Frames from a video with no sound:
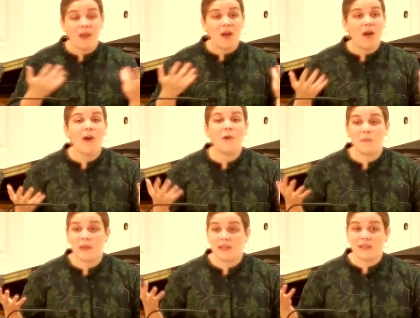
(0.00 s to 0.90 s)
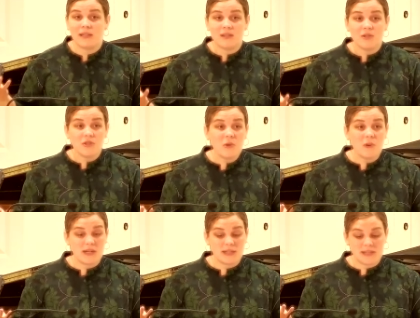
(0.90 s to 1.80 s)
Open
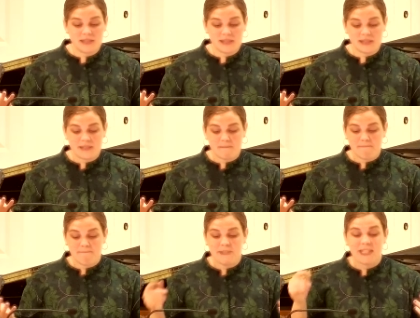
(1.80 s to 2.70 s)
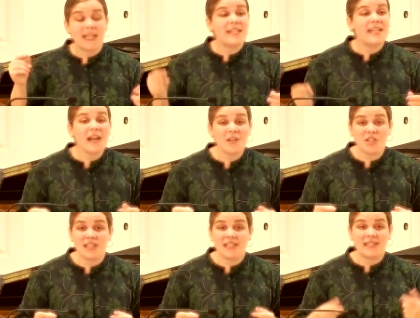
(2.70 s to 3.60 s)
doors
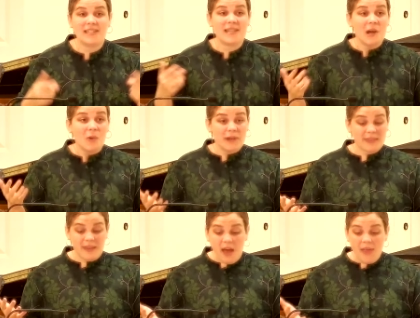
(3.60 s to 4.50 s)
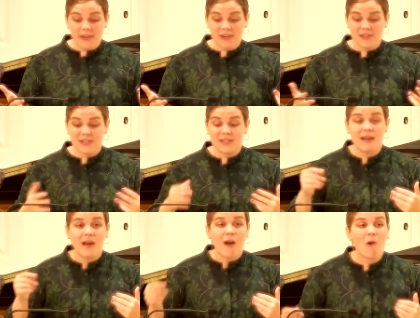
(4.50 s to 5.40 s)
connections with others,
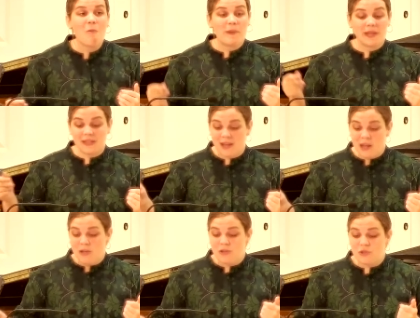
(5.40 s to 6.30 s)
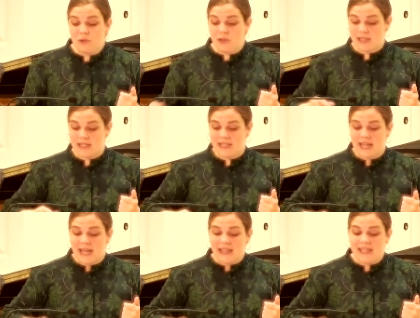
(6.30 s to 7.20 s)
open doors,
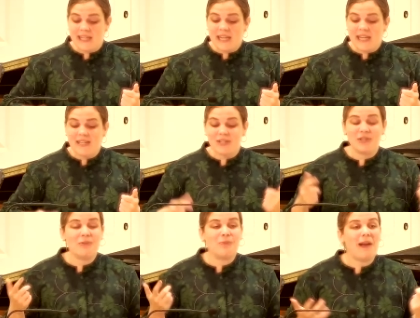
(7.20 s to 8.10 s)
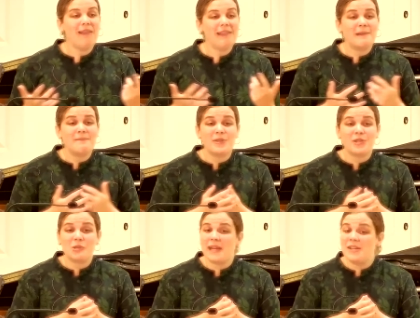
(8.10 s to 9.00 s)
the need to welcome
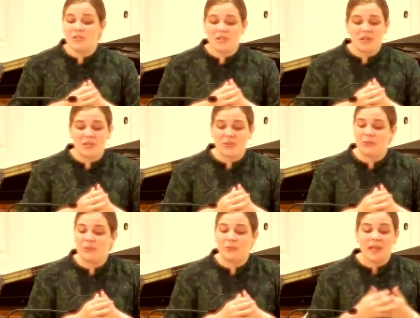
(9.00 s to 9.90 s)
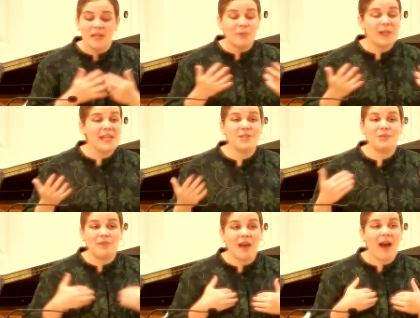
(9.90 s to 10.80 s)
strangers who we
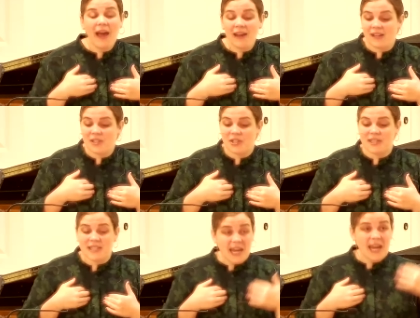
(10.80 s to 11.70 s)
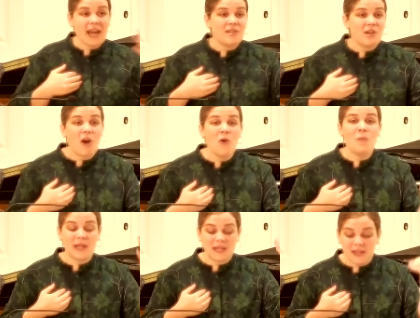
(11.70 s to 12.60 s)
do not understand,
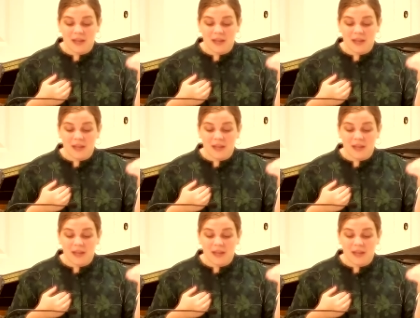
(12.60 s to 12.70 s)
open